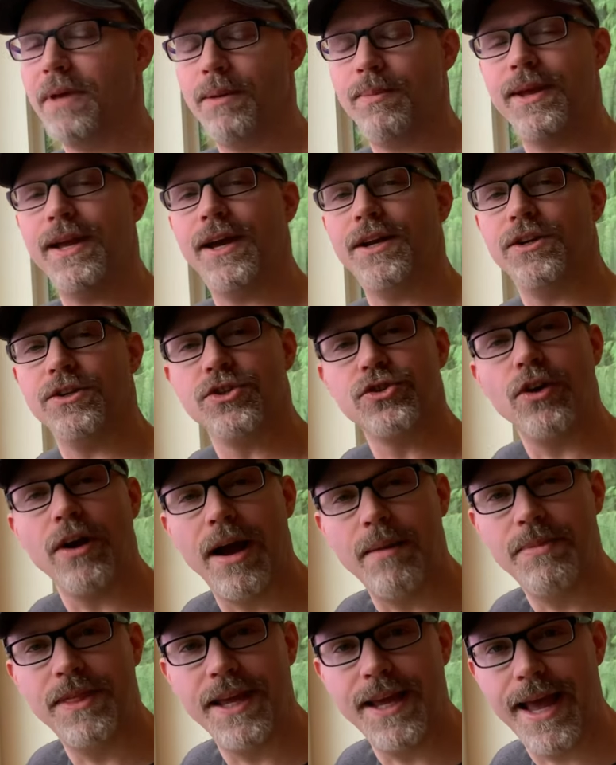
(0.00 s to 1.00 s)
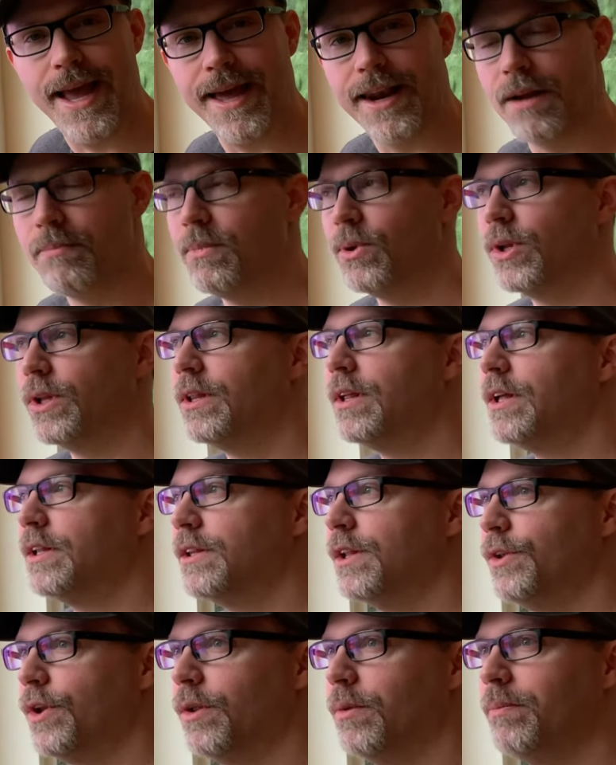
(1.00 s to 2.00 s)
maybe I describe the animal a
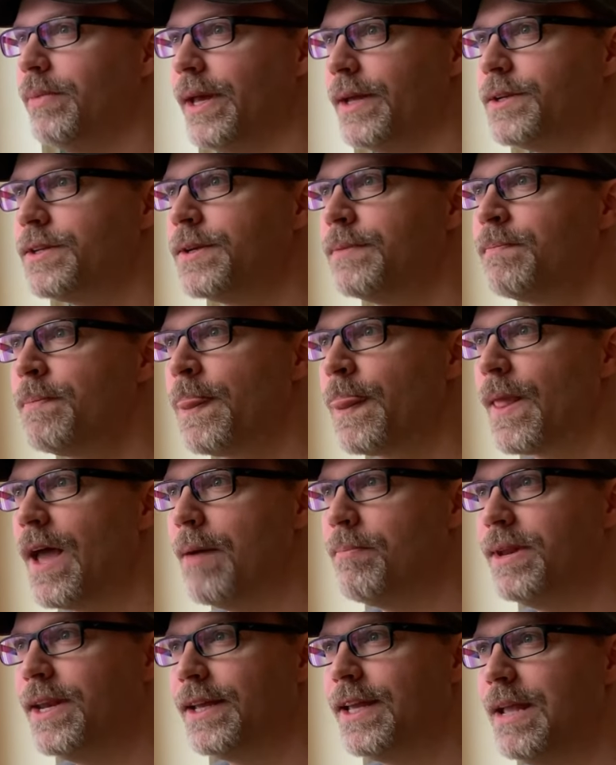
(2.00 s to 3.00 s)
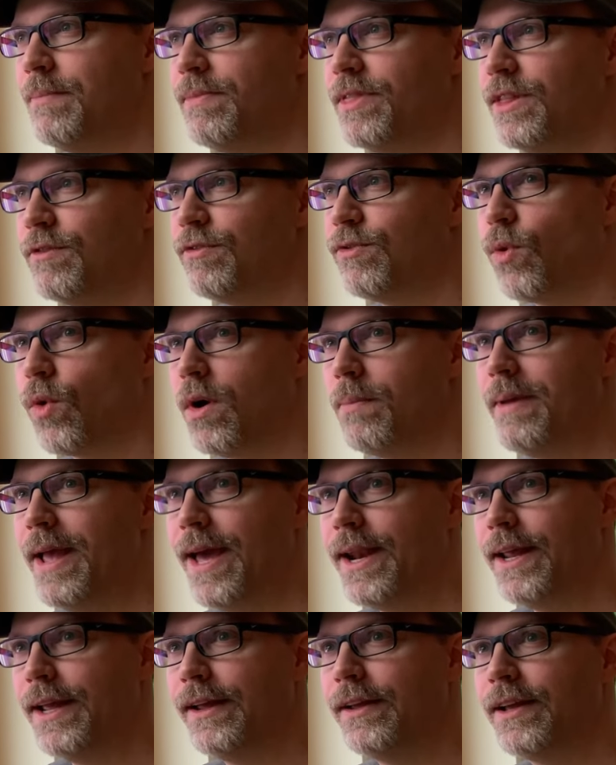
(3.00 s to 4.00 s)
little bit. I'm going to keep the
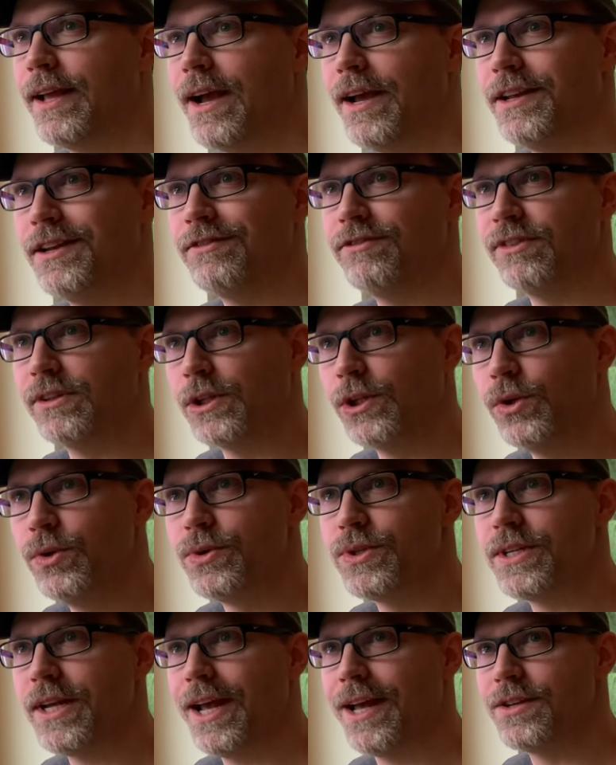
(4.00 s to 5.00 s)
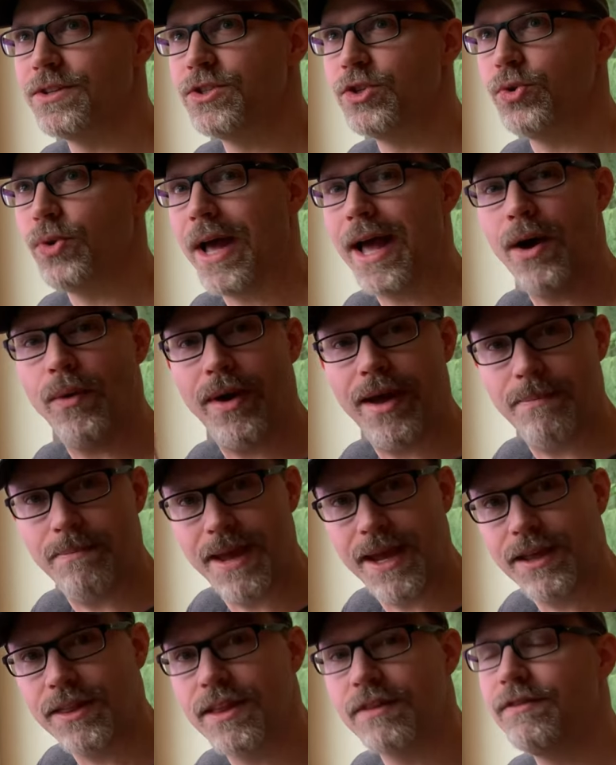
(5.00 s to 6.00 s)
formatting kind of loose as to how I
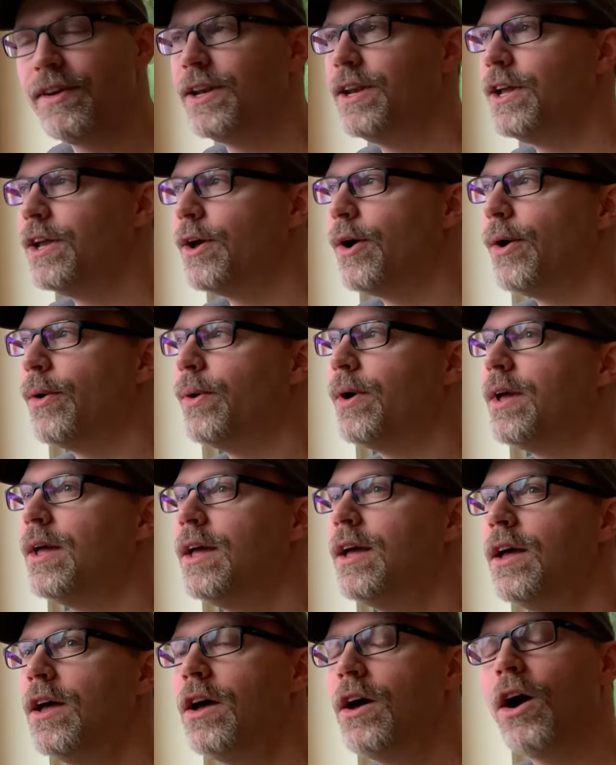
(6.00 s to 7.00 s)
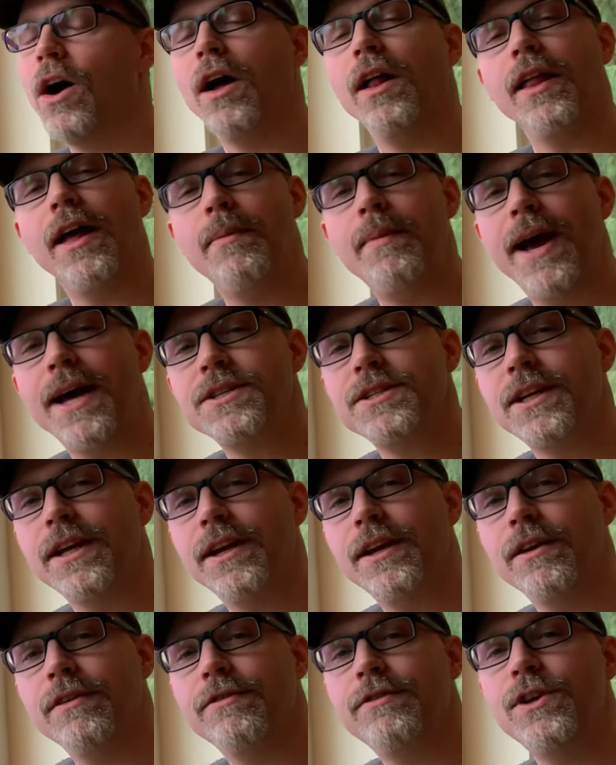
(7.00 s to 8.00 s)
make the video. All I'm
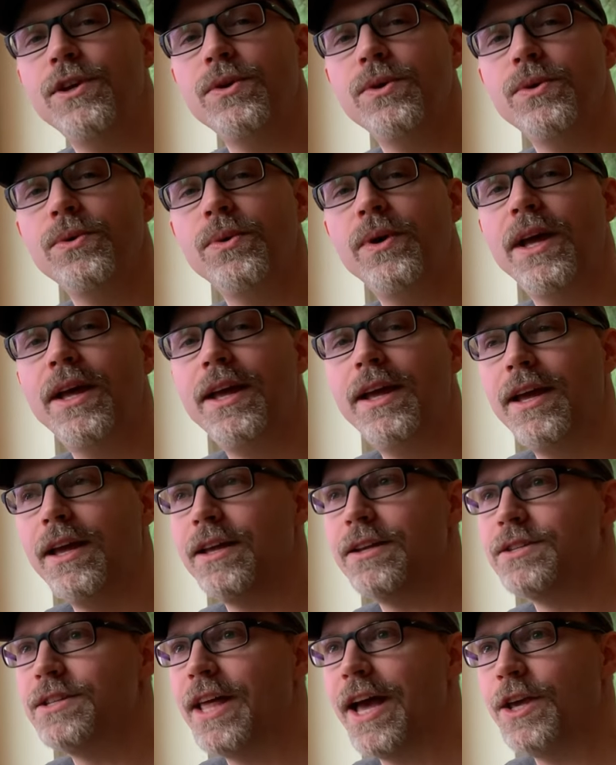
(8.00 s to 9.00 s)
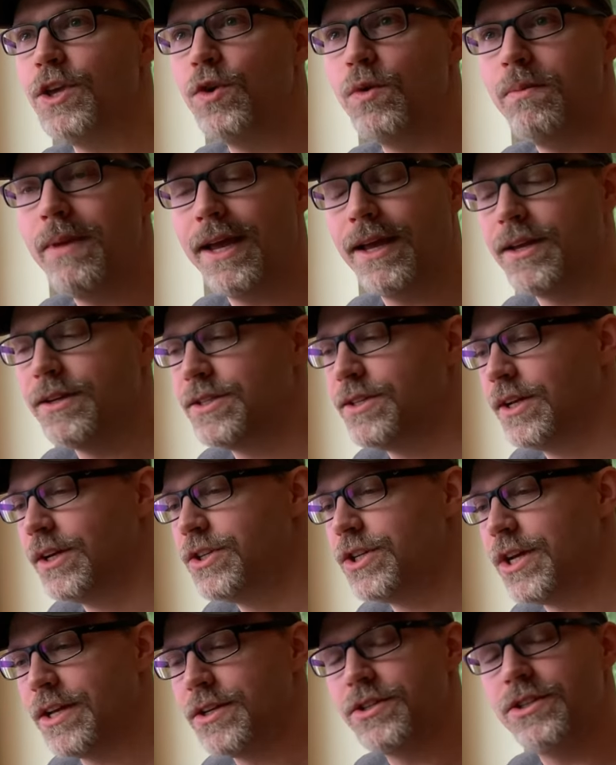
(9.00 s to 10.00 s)
asking of you is that you make a
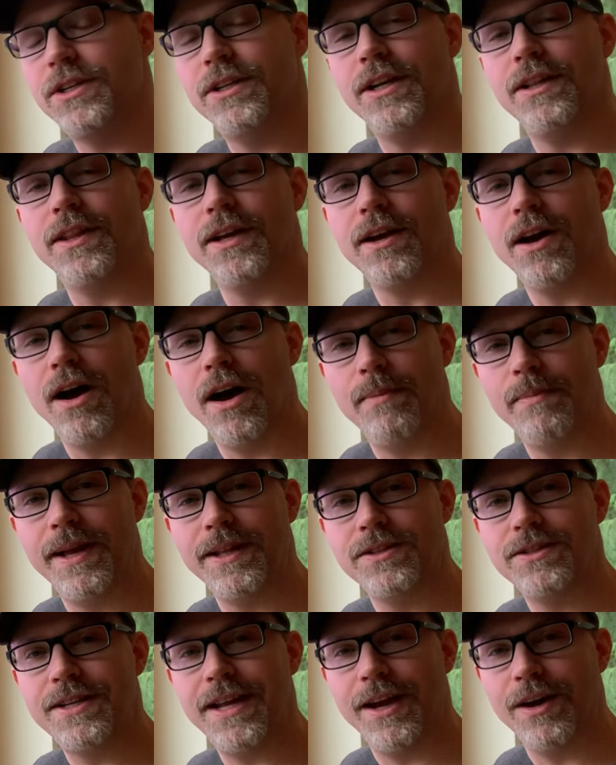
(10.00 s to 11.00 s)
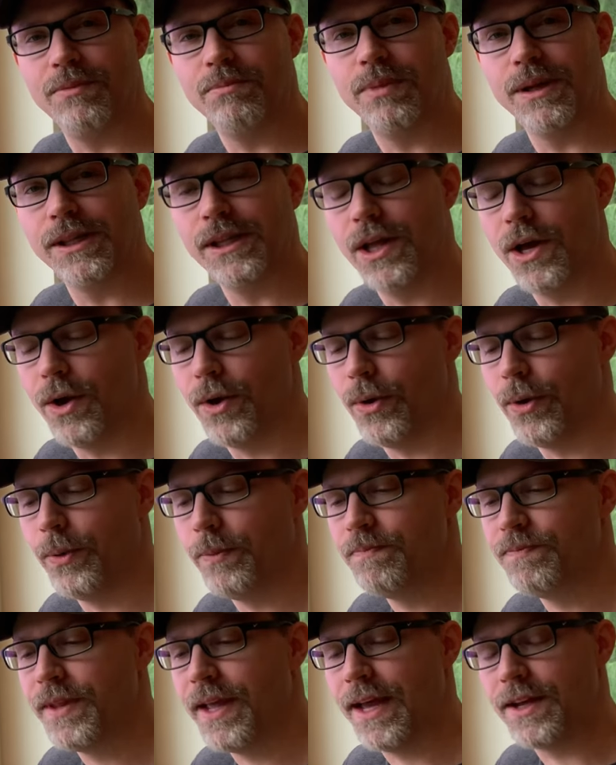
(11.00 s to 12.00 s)
suggestion in the comments down below,
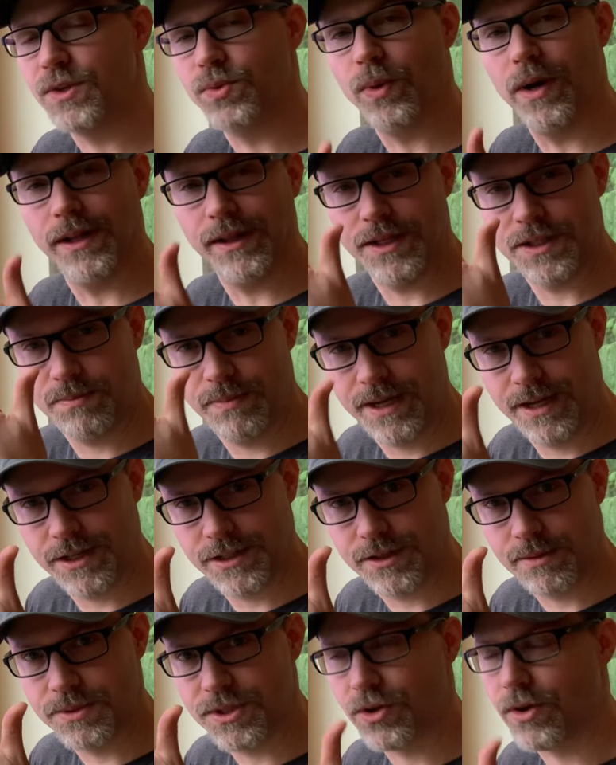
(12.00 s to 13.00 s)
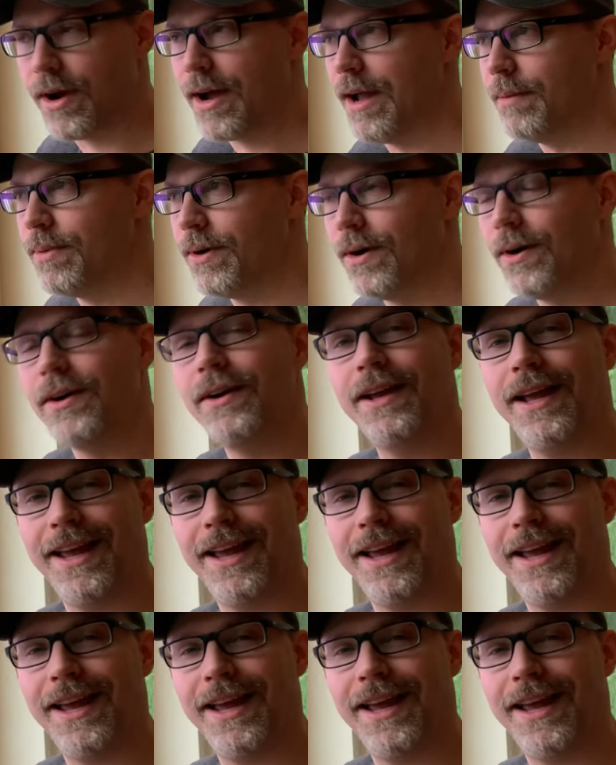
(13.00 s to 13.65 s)
as well as be a subscriber,